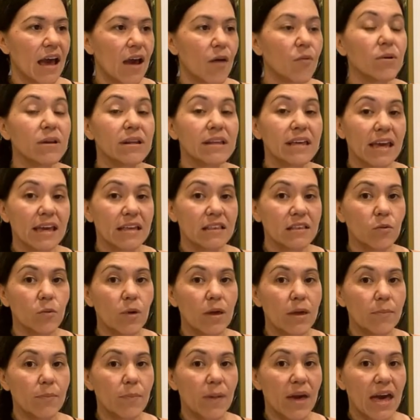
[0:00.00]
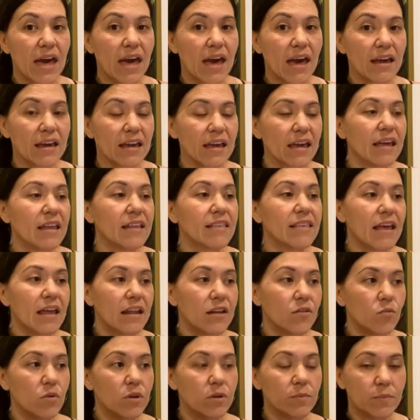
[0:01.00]
I would gain the weight back and
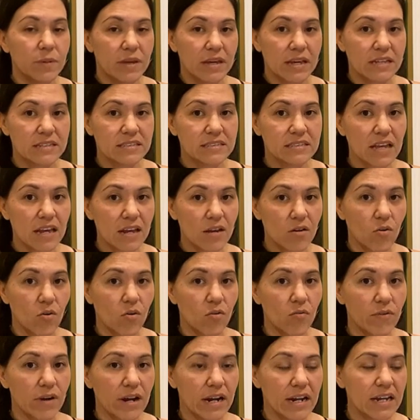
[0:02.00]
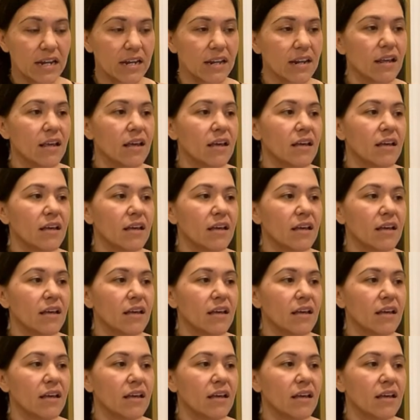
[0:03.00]
then it would be a cycle, right?